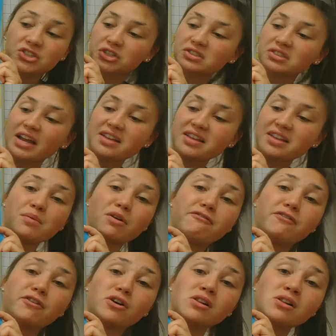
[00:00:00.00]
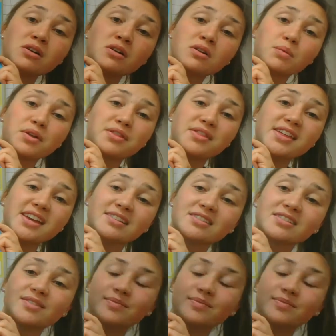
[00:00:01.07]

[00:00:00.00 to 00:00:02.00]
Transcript: just like they were full with these.